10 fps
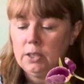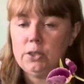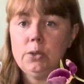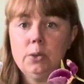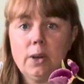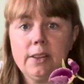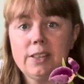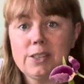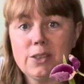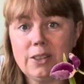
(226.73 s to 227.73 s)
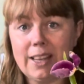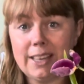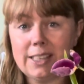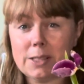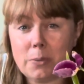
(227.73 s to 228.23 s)
two others
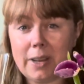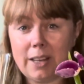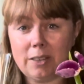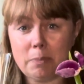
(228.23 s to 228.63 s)
online as well,